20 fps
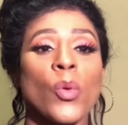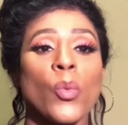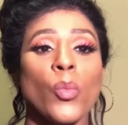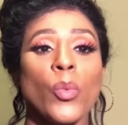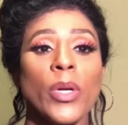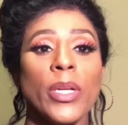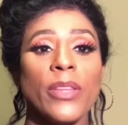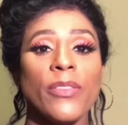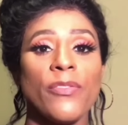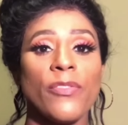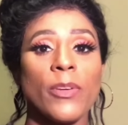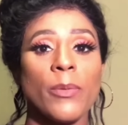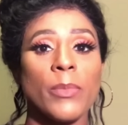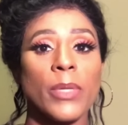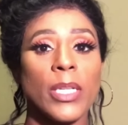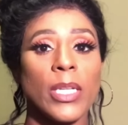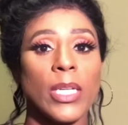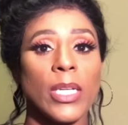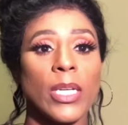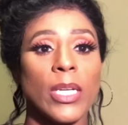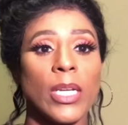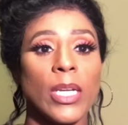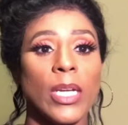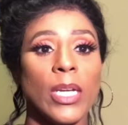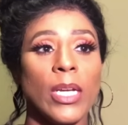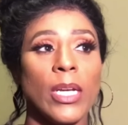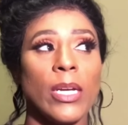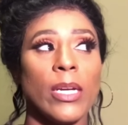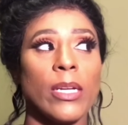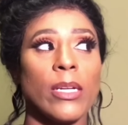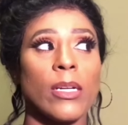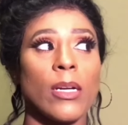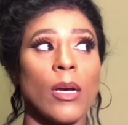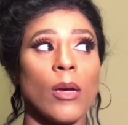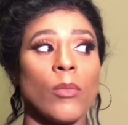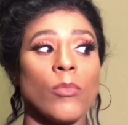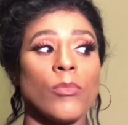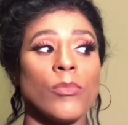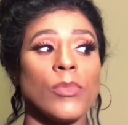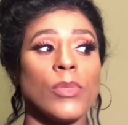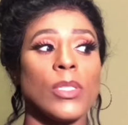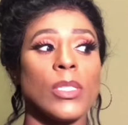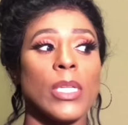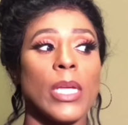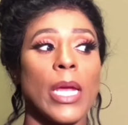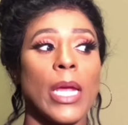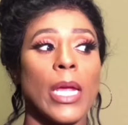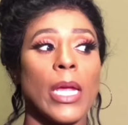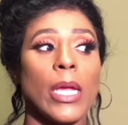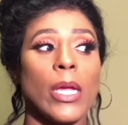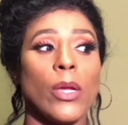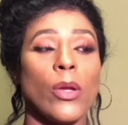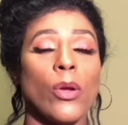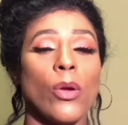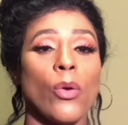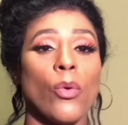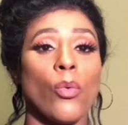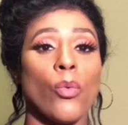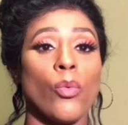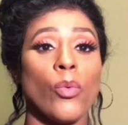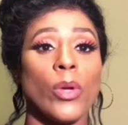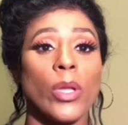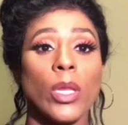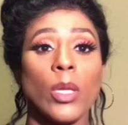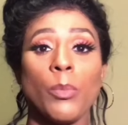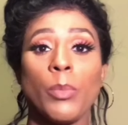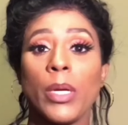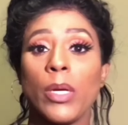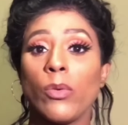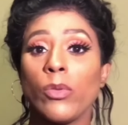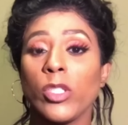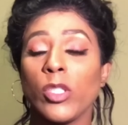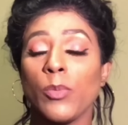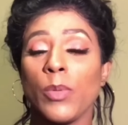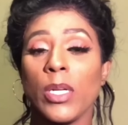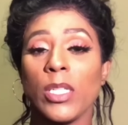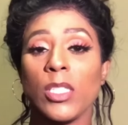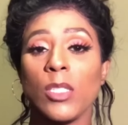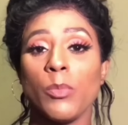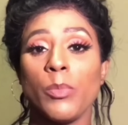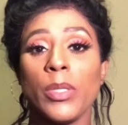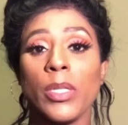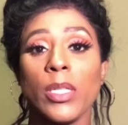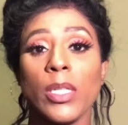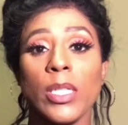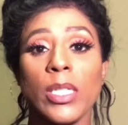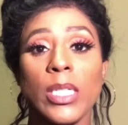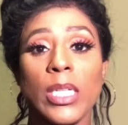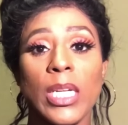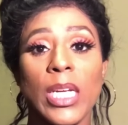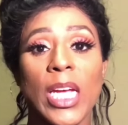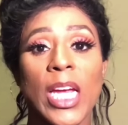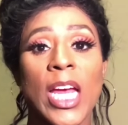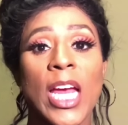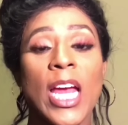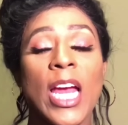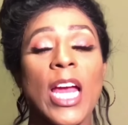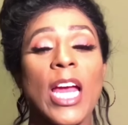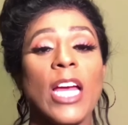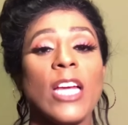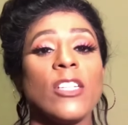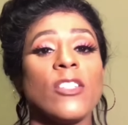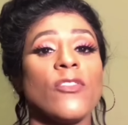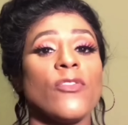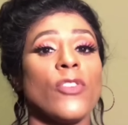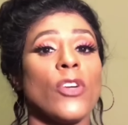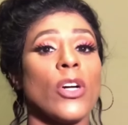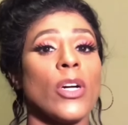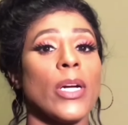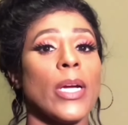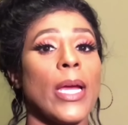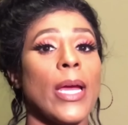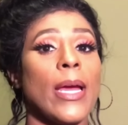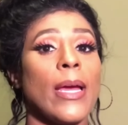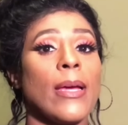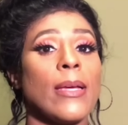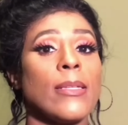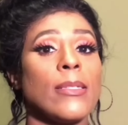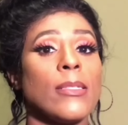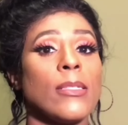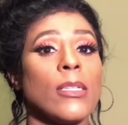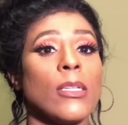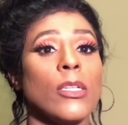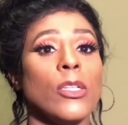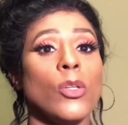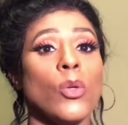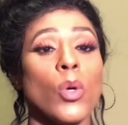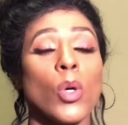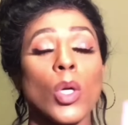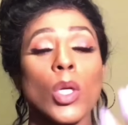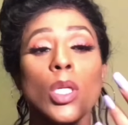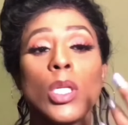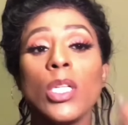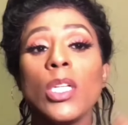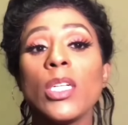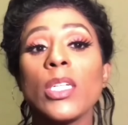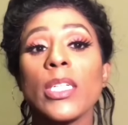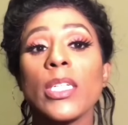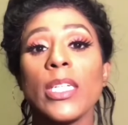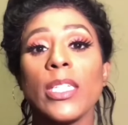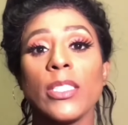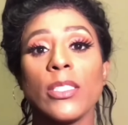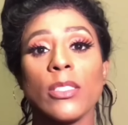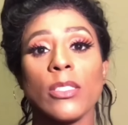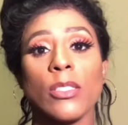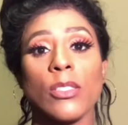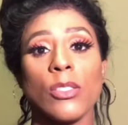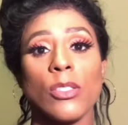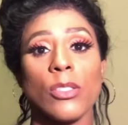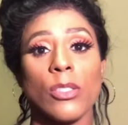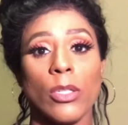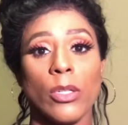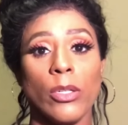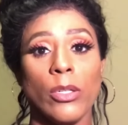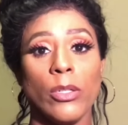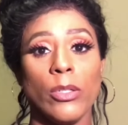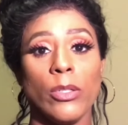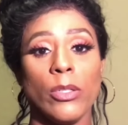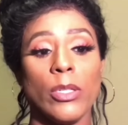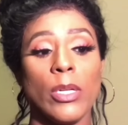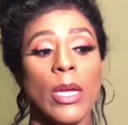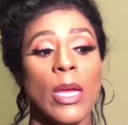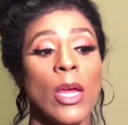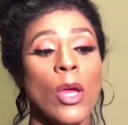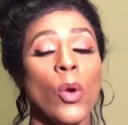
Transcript: With femininity comes a really big responsibility as far as your look is concerned.